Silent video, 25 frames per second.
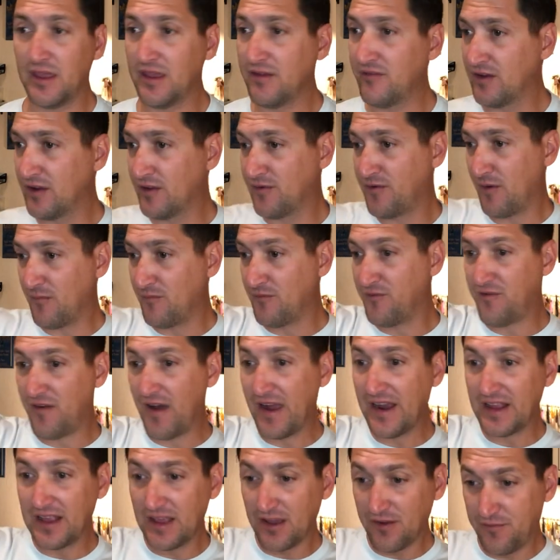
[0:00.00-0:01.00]
Even if I'm
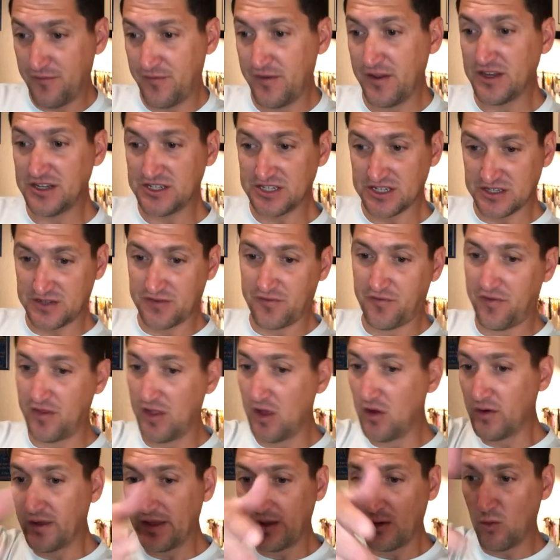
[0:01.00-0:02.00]
fighting a fish, it's
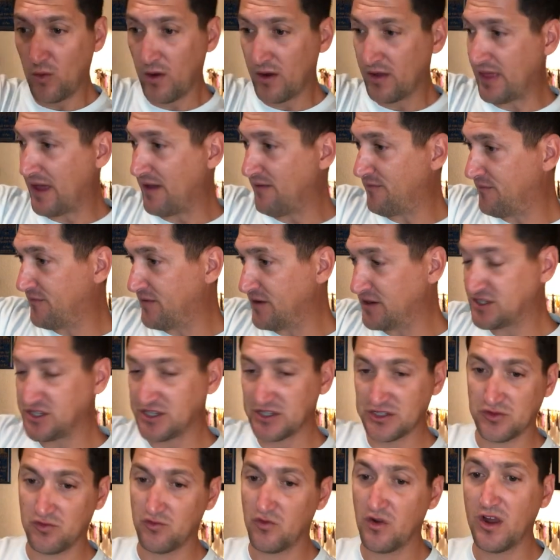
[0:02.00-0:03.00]
floating where that
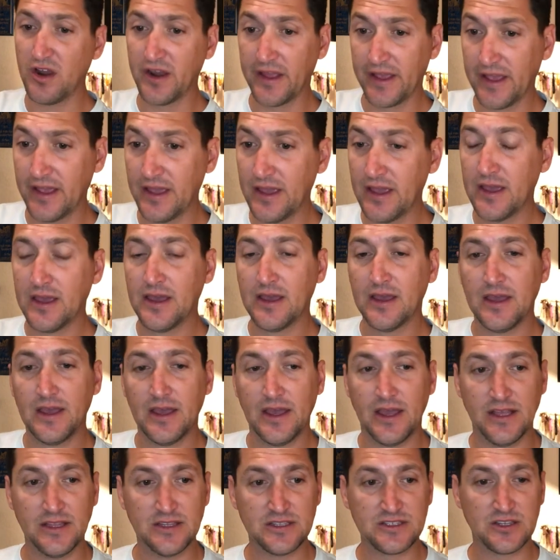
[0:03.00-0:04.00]
fish is running.
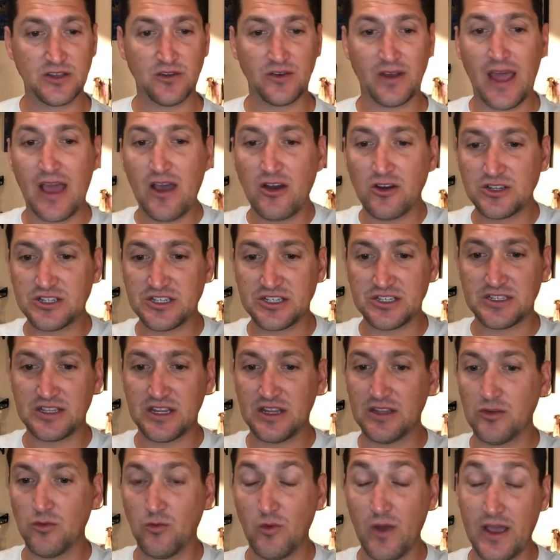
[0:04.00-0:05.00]
And so now it's
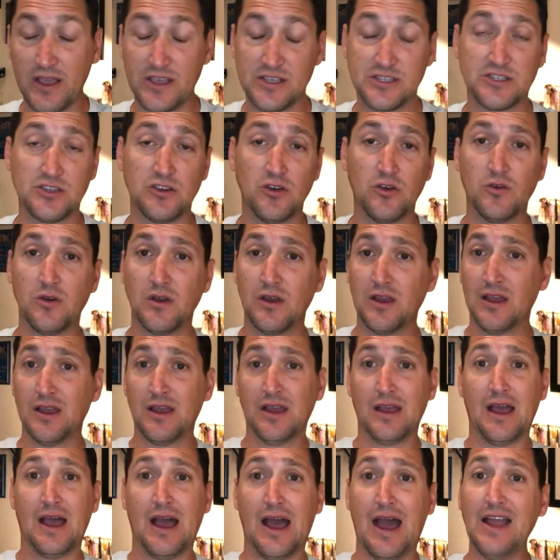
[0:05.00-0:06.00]
just in the way. So
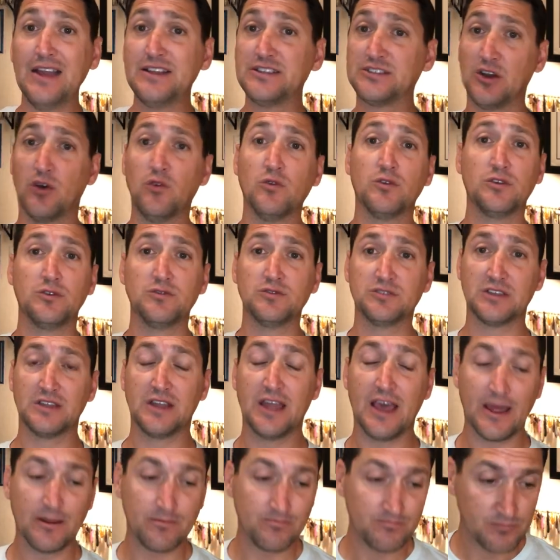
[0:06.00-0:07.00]
I don't use
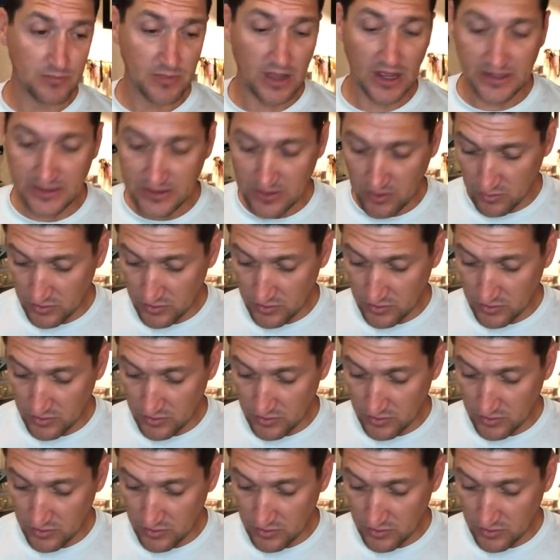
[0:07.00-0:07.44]
a net. I